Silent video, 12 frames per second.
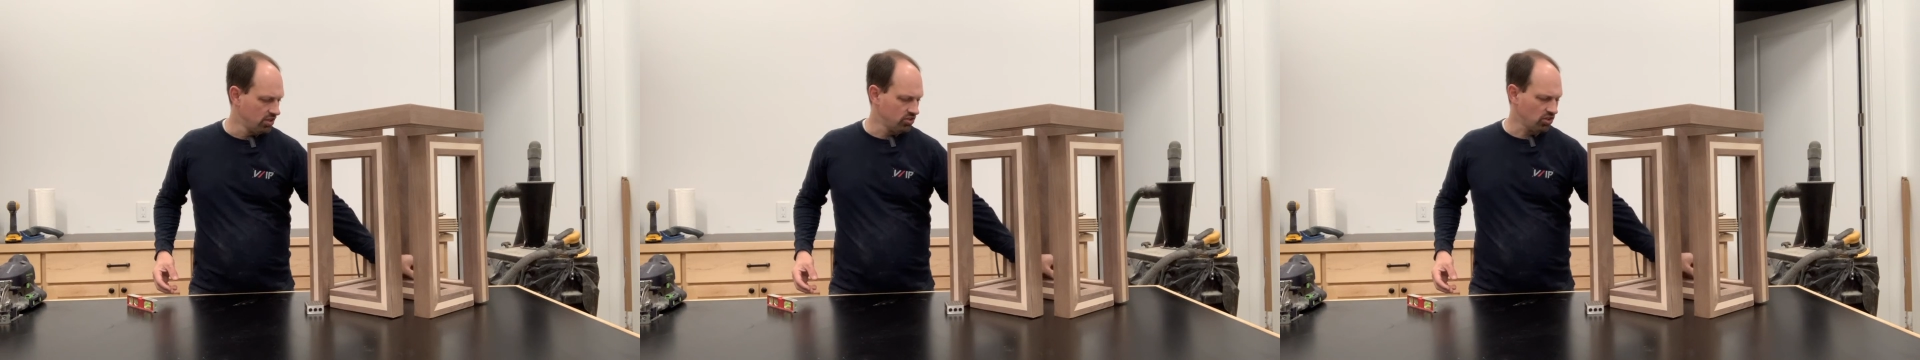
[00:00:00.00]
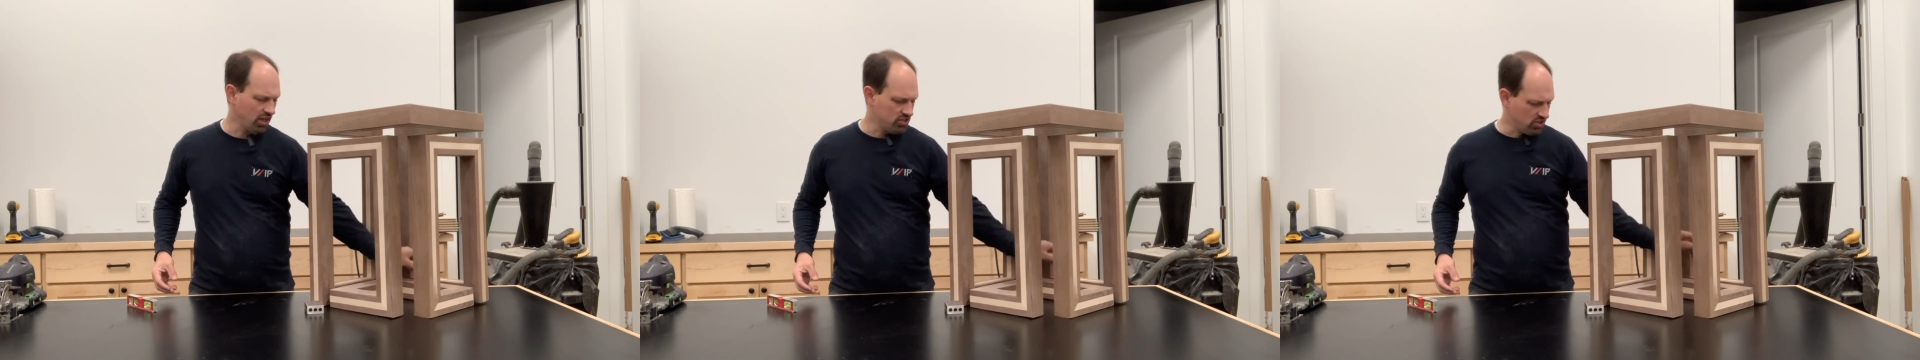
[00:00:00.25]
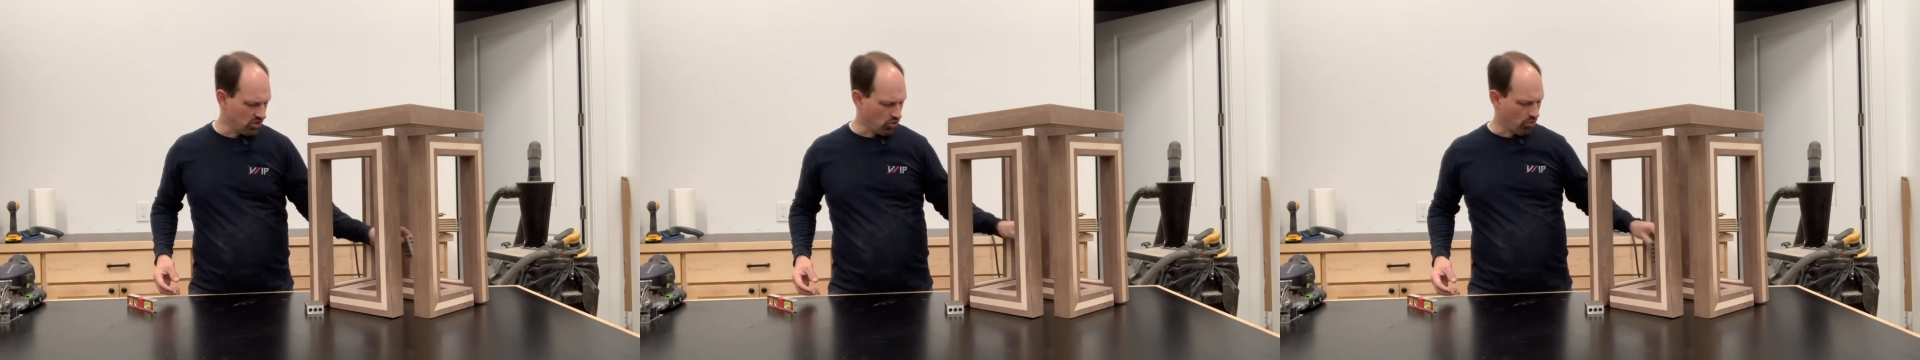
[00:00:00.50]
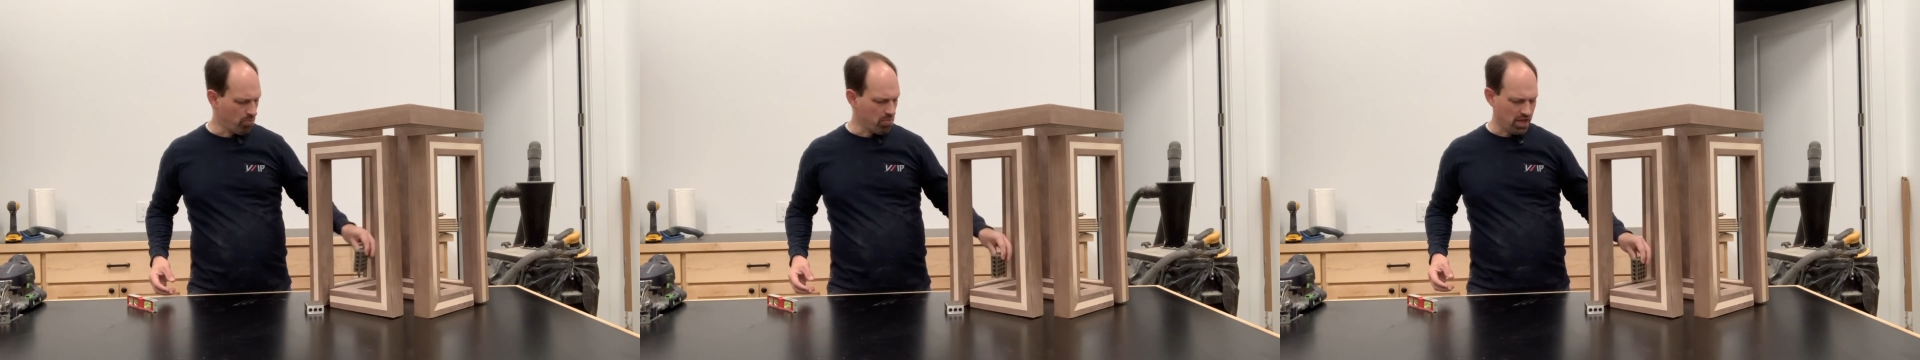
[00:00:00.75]
Slides in or
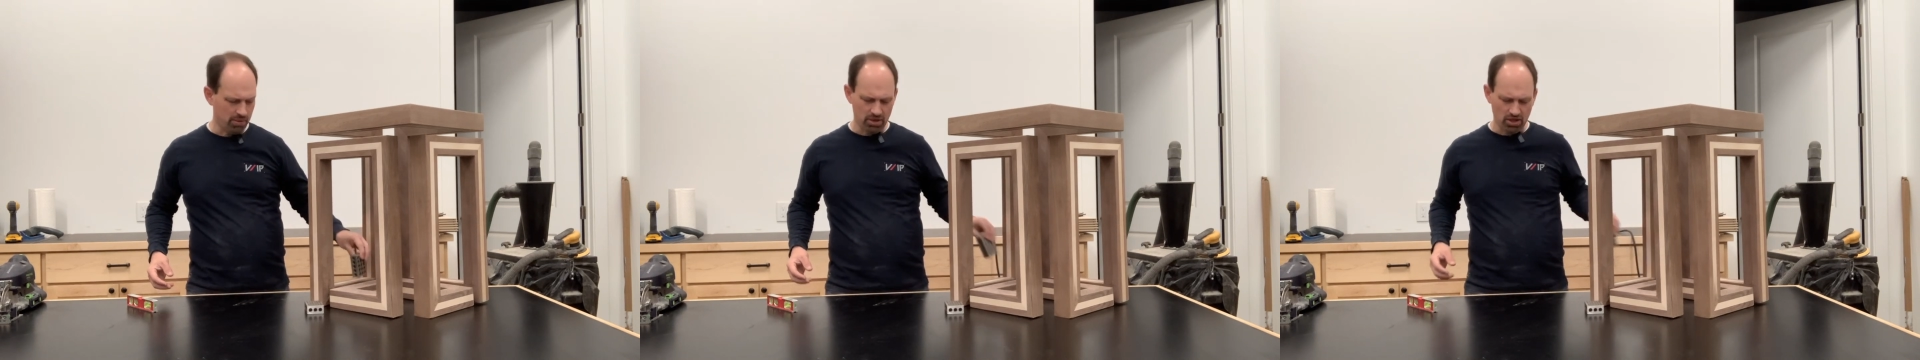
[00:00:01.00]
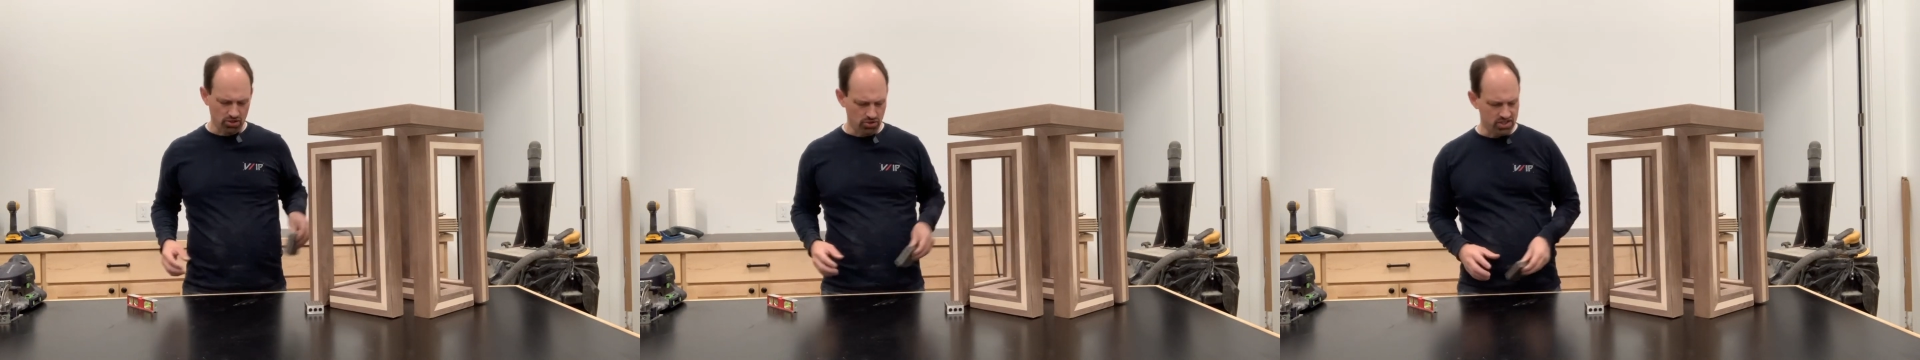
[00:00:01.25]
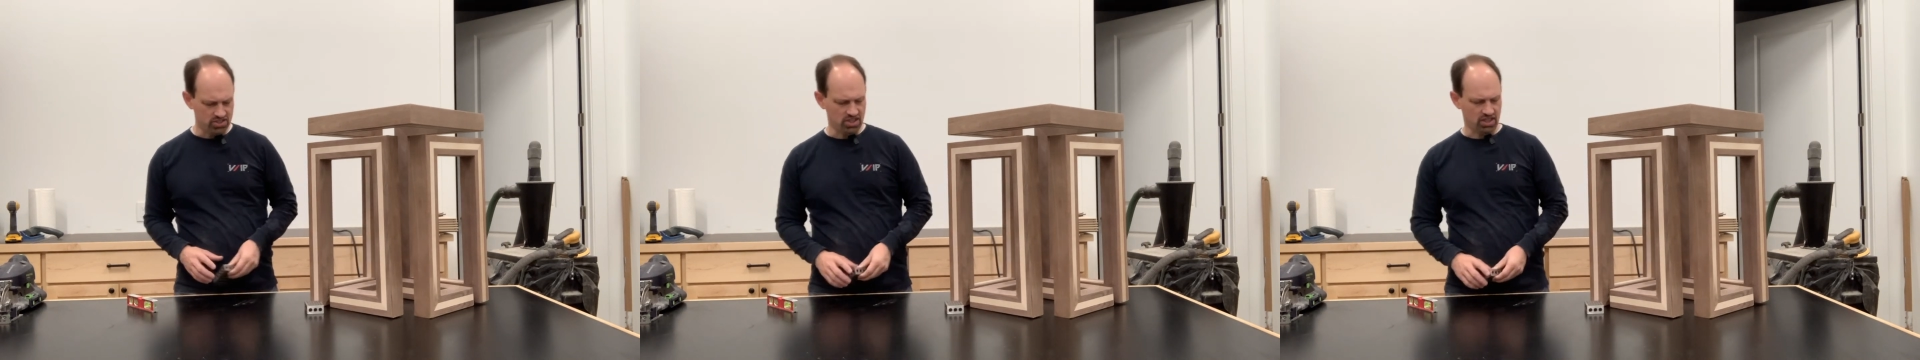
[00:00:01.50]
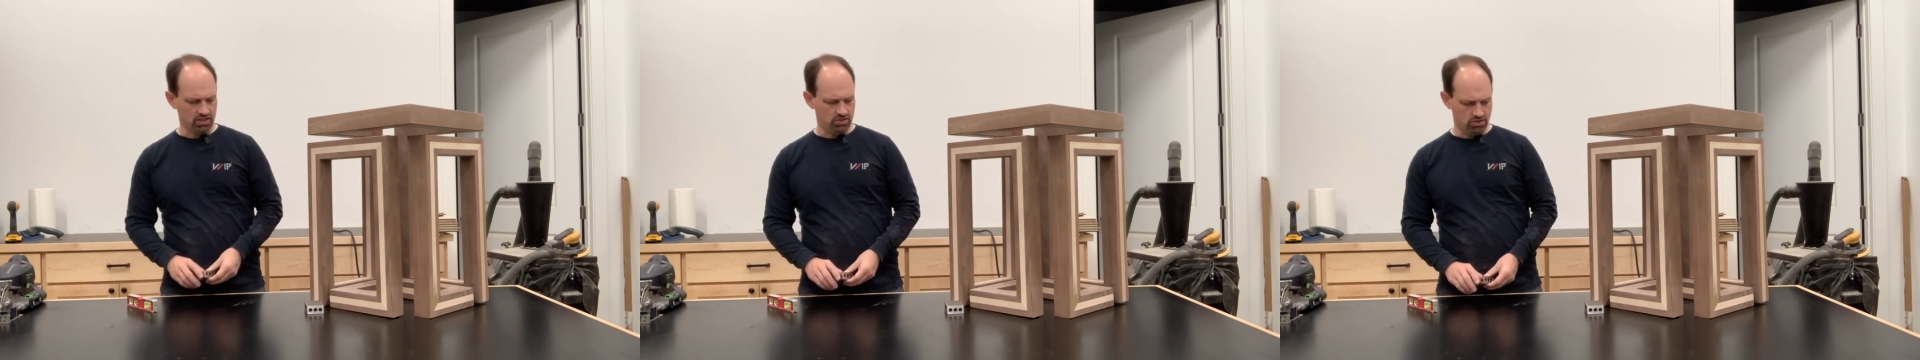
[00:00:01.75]
maybe a
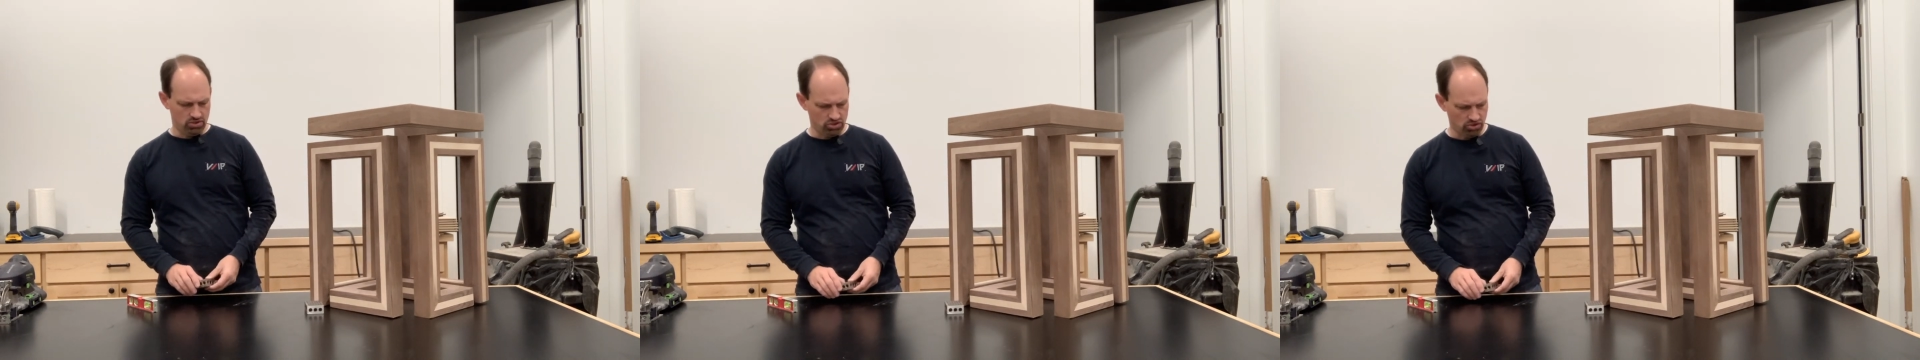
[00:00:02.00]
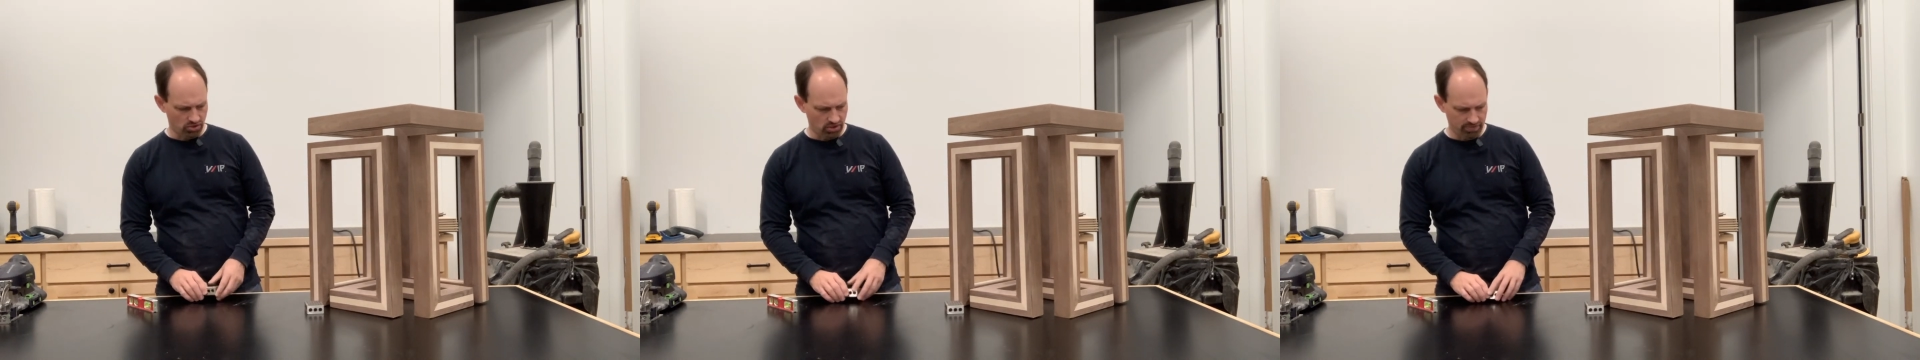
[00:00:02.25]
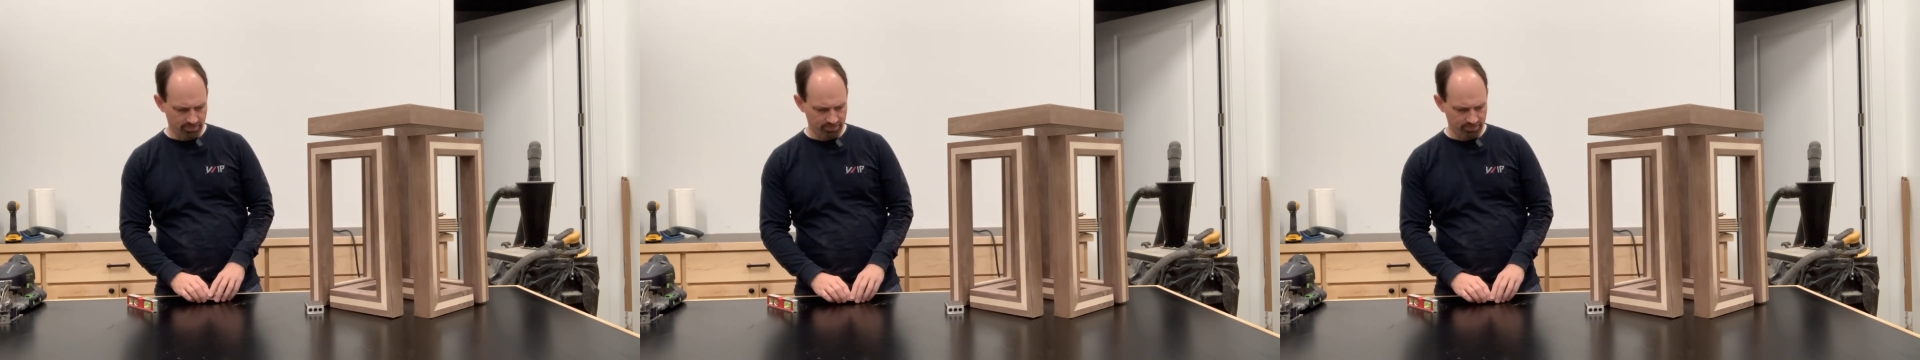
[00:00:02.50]
32nd too short.